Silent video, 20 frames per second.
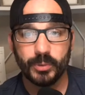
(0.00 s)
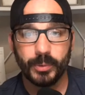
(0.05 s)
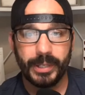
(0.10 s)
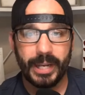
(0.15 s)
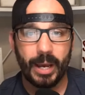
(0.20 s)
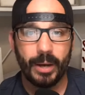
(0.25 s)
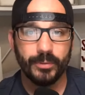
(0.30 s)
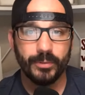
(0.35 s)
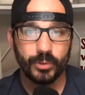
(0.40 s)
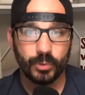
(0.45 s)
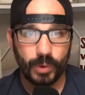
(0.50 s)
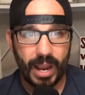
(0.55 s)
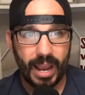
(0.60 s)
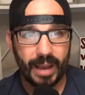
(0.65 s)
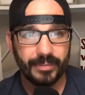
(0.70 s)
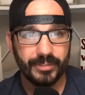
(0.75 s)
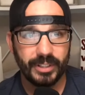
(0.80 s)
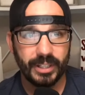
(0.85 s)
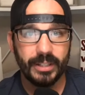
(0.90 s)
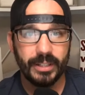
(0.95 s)
went out and
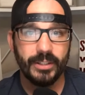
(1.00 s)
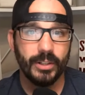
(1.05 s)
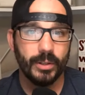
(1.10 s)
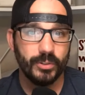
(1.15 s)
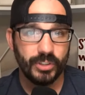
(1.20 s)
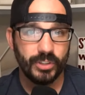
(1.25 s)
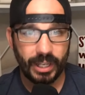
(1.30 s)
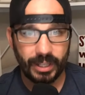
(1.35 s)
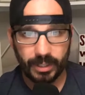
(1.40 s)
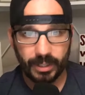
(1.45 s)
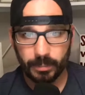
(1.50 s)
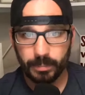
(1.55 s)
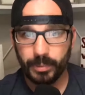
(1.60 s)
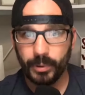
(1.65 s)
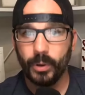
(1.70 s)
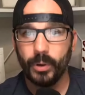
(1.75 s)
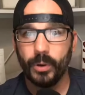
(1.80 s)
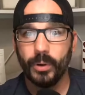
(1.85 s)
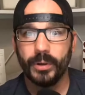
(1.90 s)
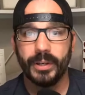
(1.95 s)
drafted, Jalen
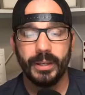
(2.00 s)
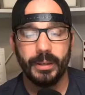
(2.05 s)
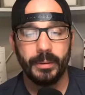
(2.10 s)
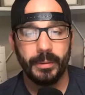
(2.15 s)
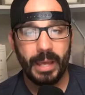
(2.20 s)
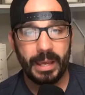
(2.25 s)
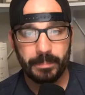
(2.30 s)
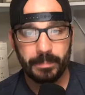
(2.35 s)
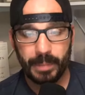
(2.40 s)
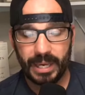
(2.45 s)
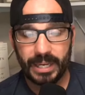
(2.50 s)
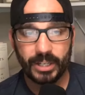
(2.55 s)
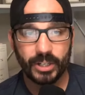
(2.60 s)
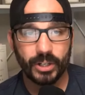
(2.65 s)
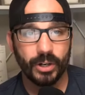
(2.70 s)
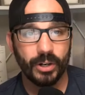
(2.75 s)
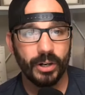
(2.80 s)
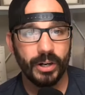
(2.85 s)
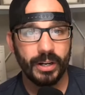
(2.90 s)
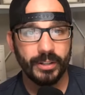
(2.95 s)
Polk and
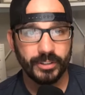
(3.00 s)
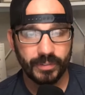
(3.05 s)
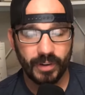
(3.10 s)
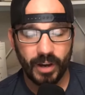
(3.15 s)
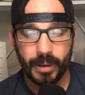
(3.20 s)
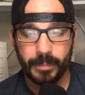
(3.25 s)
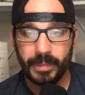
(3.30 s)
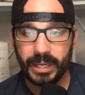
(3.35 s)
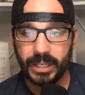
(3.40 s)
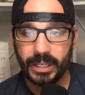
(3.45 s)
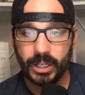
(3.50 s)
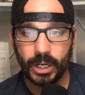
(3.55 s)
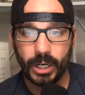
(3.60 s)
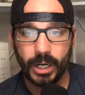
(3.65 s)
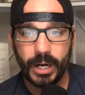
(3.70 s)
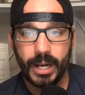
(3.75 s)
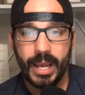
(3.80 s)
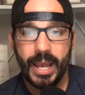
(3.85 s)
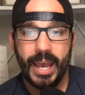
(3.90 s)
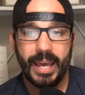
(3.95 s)
Baker, Javon Baker,
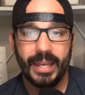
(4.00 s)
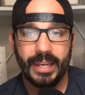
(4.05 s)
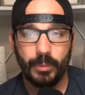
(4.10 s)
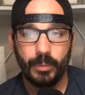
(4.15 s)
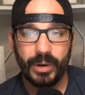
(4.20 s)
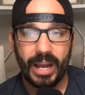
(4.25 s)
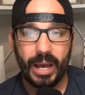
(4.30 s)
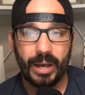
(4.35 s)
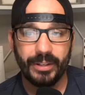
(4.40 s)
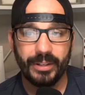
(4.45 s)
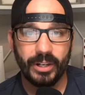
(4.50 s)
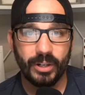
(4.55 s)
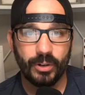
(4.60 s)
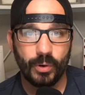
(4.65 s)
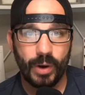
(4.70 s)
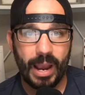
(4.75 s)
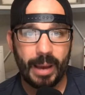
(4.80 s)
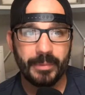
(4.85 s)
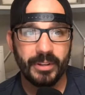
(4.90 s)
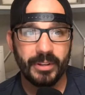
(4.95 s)
and they went out in there and
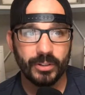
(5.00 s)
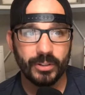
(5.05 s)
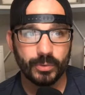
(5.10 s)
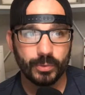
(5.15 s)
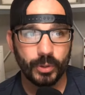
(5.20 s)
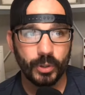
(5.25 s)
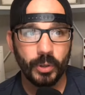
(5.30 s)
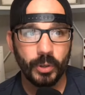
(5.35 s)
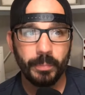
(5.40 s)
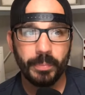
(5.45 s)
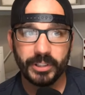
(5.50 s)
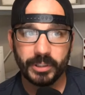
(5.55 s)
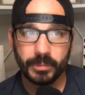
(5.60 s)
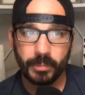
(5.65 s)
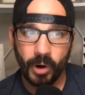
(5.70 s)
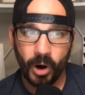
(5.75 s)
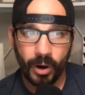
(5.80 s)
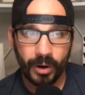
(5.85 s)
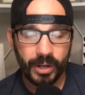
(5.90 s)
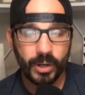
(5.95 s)
grabbed in this room. But
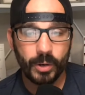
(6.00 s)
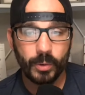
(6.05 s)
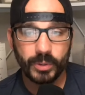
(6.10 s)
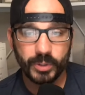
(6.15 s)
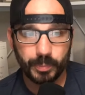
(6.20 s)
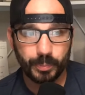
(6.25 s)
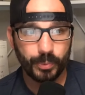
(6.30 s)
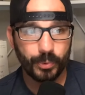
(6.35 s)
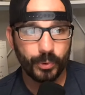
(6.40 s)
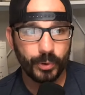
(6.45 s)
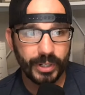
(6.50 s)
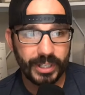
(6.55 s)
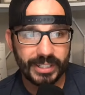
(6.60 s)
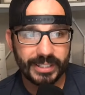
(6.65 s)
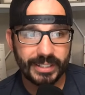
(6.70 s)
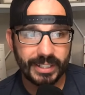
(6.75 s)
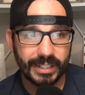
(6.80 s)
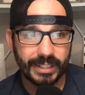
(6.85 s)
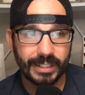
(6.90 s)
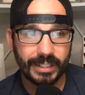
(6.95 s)
Demario was pretty
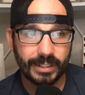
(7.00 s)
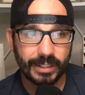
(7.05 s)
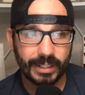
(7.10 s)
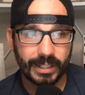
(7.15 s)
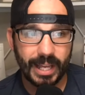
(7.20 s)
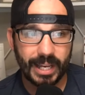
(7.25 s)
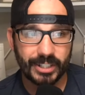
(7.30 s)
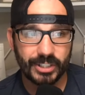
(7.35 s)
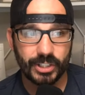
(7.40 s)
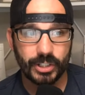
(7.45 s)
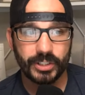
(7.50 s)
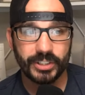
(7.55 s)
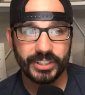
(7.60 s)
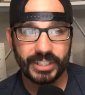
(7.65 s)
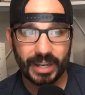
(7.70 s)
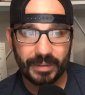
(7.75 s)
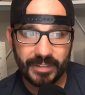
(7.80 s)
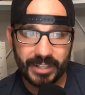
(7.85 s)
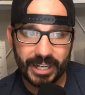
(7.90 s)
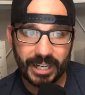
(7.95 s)
sneaky good last year.
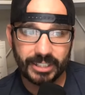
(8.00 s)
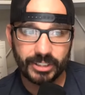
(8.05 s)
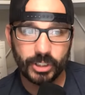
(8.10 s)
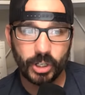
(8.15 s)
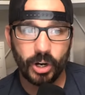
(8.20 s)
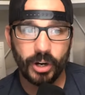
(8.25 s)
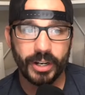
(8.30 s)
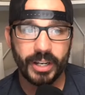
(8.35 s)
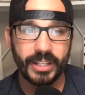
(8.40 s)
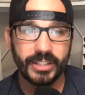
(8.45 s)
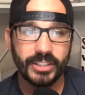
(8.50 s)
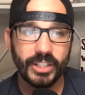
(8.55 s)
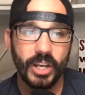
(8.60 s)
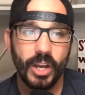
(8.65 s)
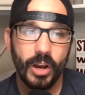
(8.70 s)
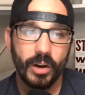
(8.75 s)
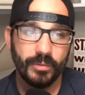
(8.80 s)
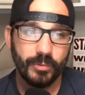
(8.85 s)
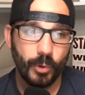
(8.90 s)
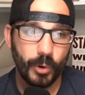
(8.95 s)
79 targets,
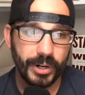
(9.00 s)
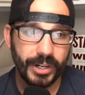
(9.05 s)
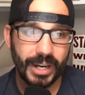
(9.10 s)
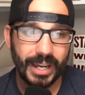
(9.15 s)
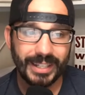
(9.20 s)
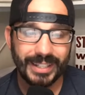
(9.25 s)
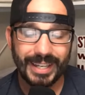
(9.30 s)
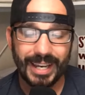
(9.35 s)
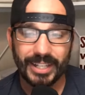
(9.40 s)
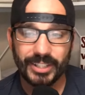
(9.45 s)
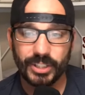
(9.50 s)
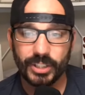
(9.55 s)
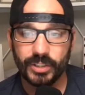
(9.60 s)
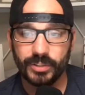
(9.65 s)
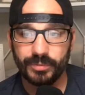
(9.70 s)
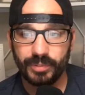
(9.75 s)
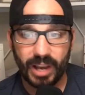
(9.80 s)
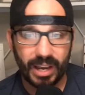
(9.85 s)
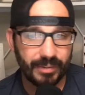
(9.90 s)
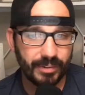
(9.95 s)
49 catches,
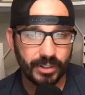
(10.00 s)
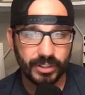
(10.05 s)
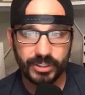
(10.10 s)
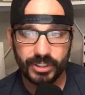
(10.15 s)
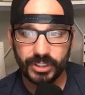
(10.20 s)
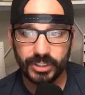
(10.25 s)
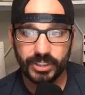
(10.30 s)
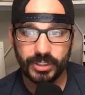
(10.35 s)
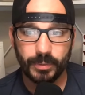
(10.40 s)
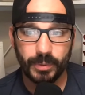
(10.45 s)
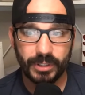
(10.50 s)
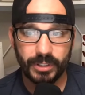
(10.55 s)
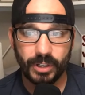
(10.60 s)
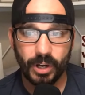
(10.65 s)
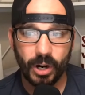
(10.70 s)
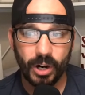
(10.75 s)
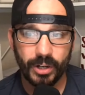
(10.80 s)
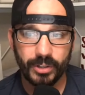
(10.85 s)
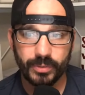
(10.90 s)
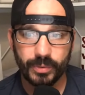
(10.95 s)
561
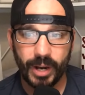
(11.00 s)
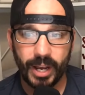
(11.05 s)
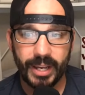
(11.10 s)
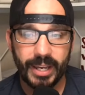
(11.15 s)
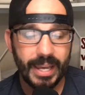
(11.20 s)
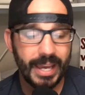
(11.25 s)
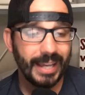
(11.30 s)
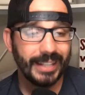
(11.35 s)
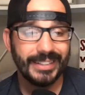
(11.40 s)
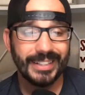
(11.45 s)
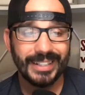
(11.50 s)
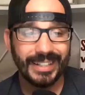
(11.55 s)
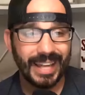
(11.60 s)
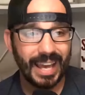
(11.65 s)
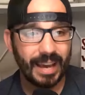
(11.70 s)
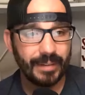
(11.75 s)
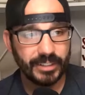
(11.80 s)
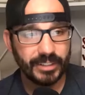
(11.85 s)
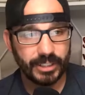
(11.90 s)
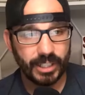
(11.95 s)
yards, right? Didn't
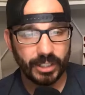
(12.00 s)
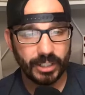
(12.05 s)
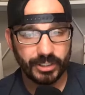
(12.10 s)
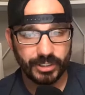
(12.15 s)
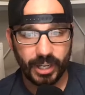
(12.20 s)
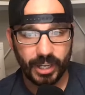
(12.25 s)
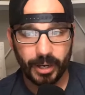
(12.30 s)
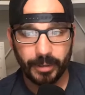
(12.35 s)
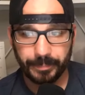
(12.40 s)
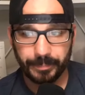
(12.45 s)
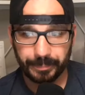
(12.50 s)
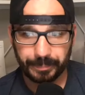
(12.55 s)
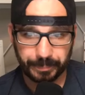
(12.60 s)
have a touchdown.